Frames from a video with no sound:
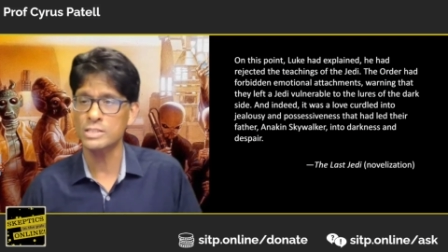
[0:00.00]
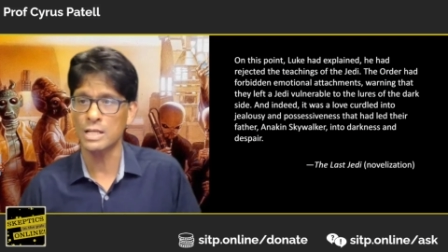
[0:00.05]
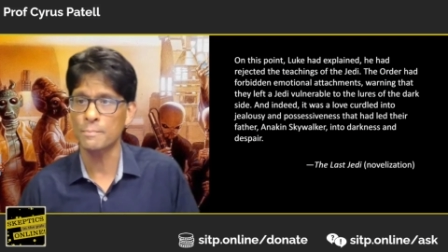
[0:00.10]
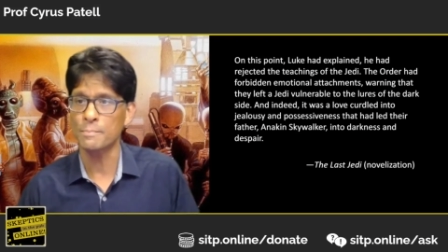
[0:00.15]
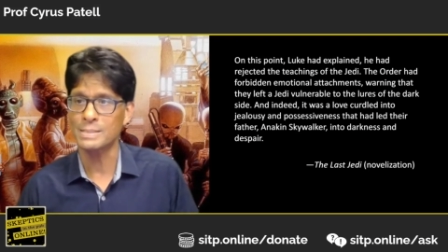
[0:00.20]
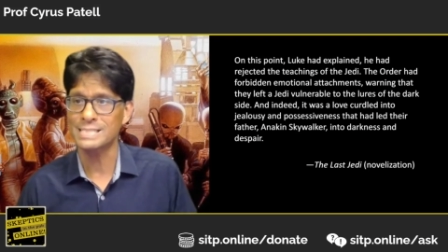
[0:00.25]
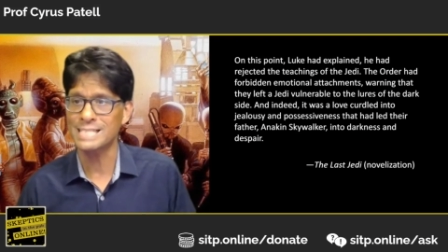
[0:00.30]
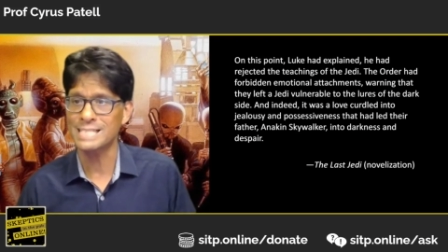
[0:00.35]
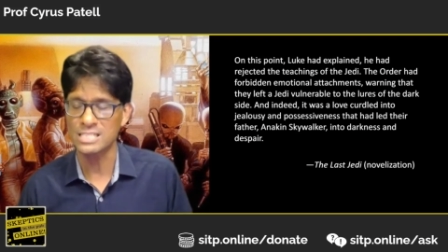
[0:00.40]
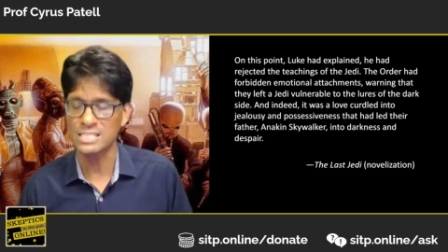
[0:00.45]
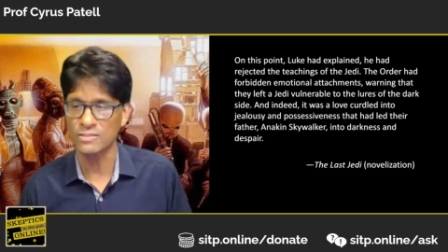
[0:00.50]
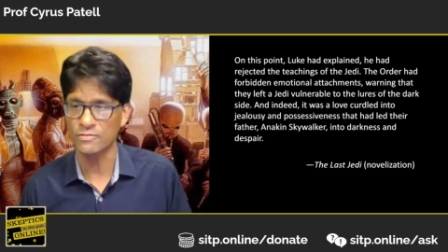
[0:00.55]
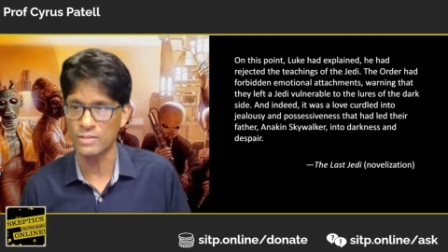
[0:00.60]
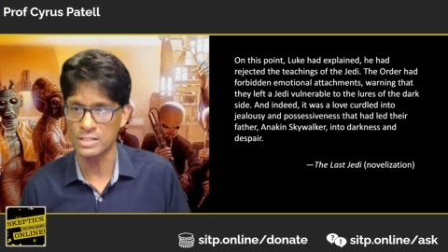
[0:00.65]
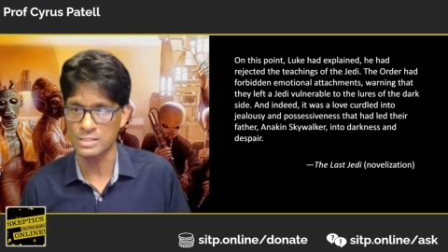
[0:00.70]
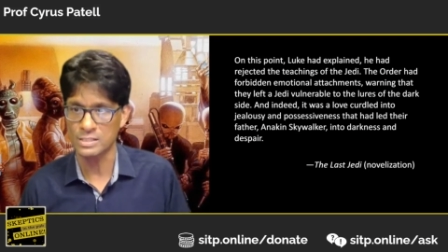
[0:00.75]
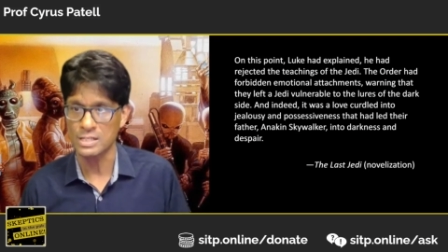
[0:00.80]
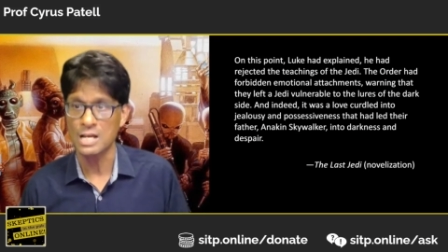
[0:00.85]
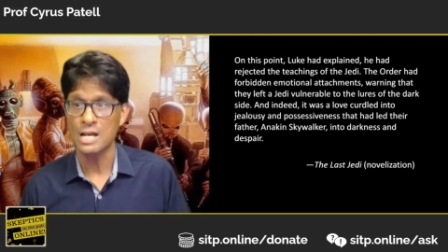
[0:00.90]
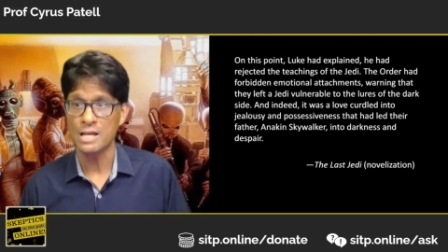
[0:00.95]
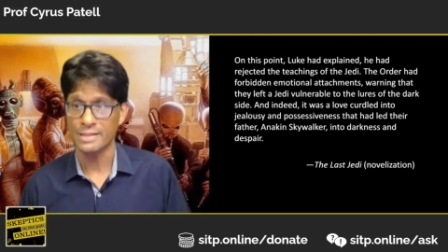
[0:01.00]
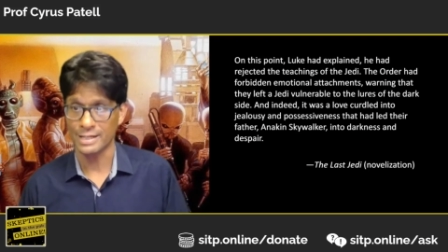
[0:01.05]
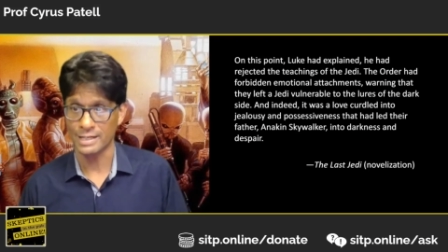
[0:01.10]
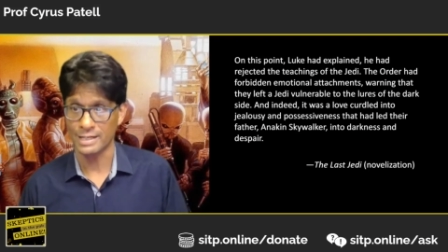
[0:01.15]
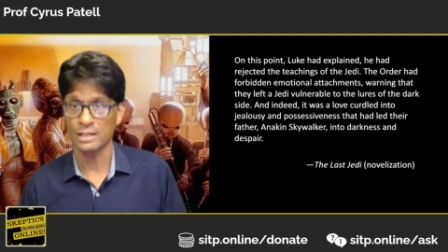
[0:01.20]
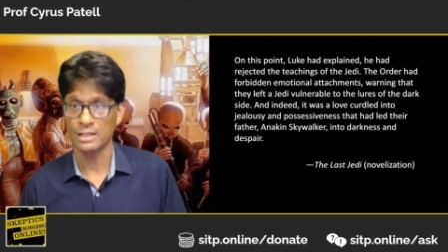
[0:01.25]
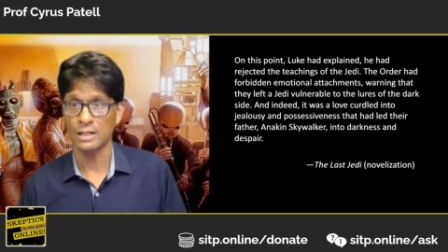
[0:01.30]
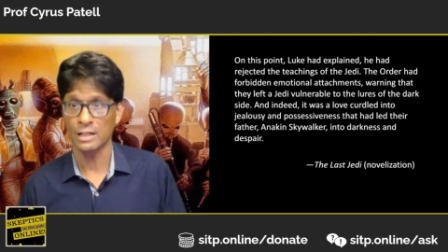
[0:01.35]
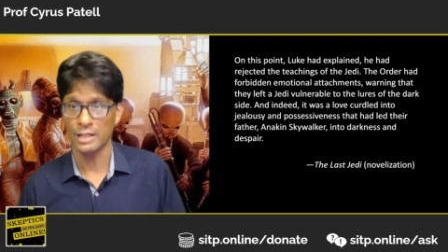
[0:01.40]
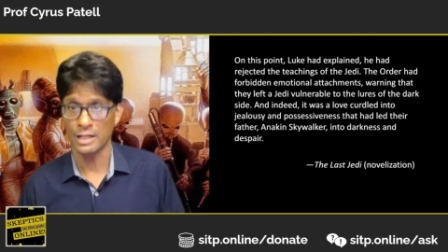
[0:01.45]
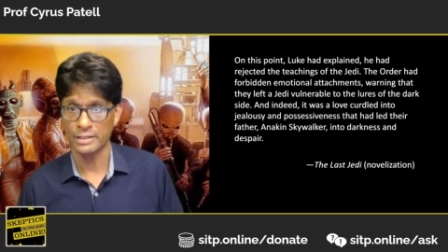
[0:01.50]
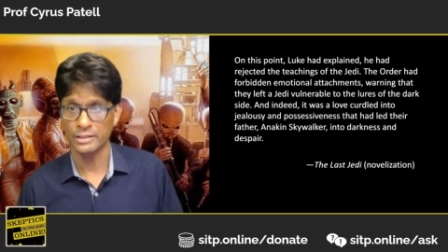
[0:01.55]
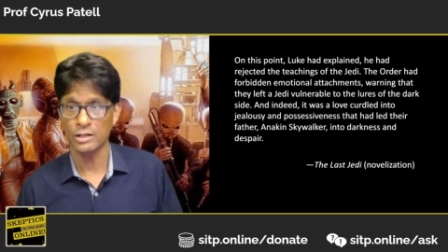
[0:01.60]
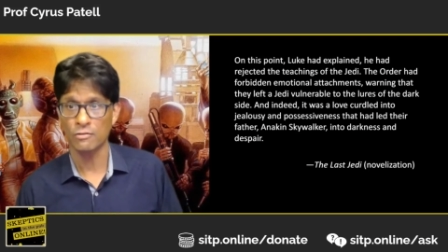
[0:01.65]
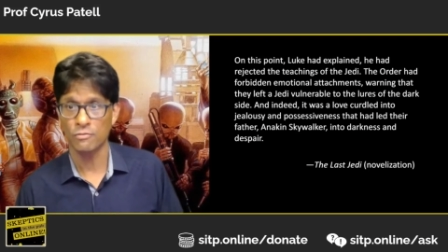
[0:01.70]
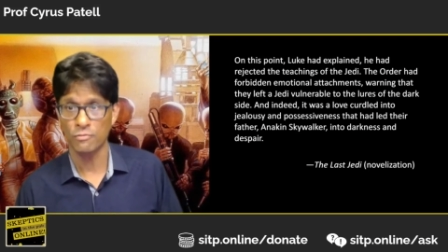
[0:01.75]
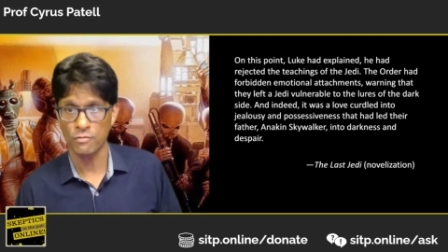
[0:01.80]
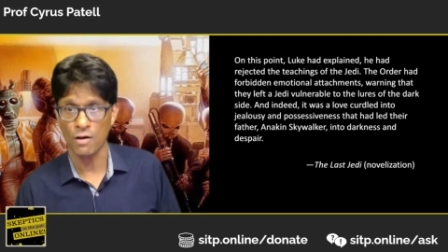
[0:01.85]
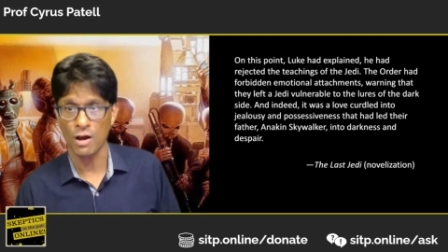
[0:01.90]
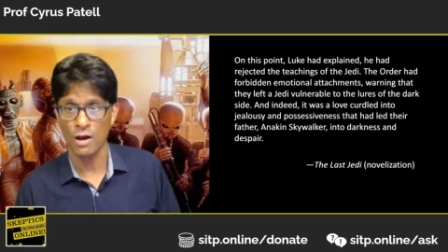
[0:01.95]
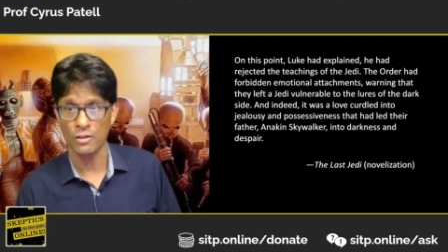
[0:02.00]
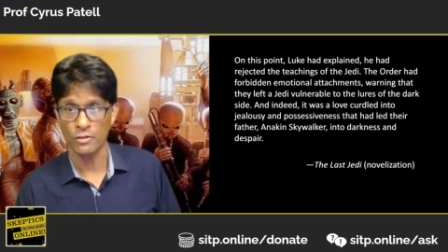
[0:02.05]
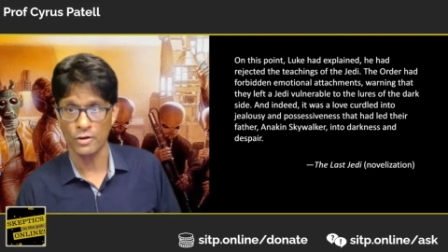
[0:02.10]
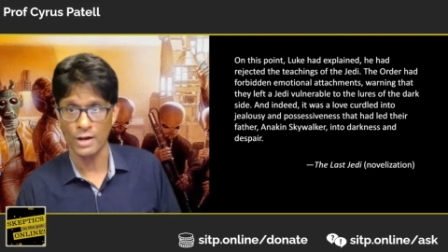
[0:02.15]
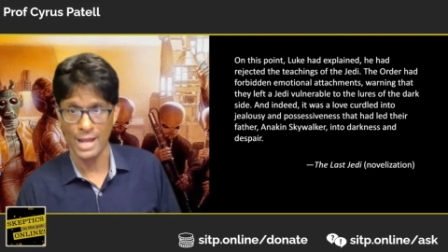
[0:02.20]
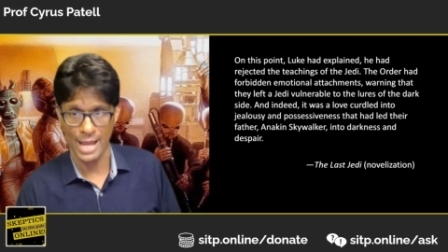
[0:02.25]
and possessiveness that had led their father,